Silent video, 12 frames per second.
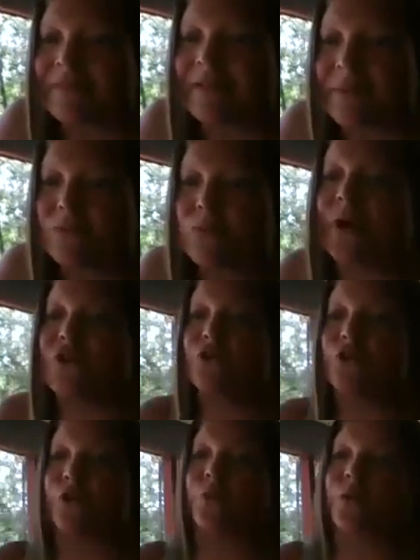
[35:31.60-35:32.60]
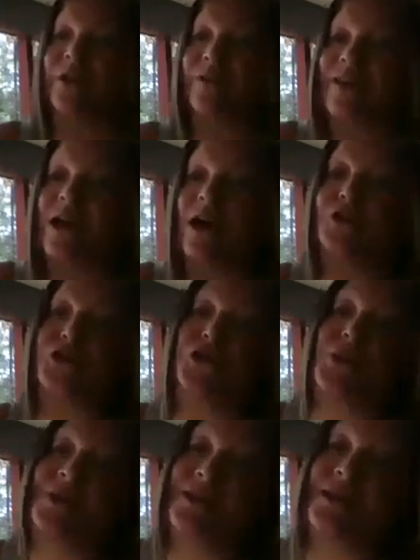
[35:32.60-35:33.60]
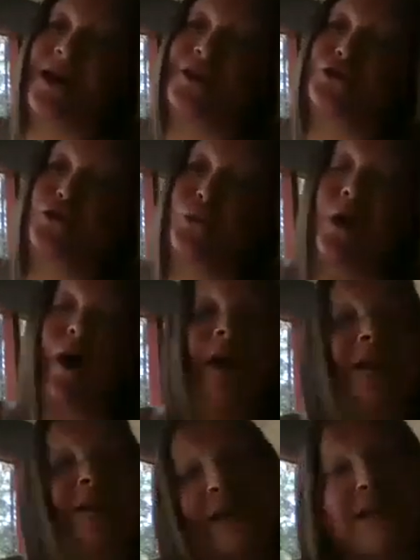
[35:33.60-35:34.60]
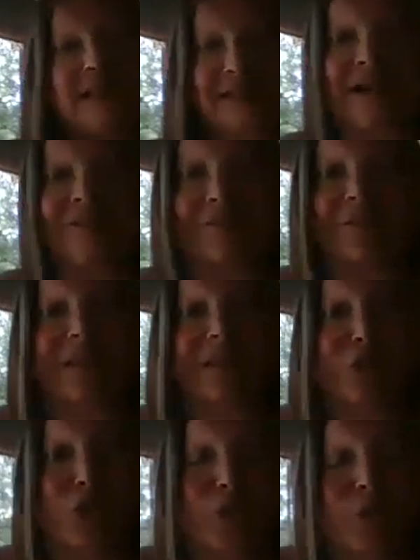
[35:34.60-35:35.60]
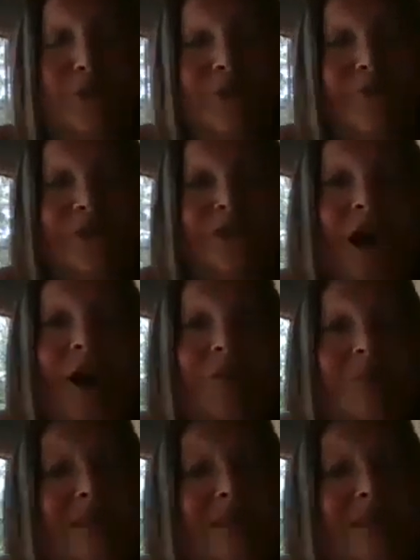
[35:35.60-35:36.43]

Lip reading: when you're grieving also, it's not on your mind. That definitely too, different times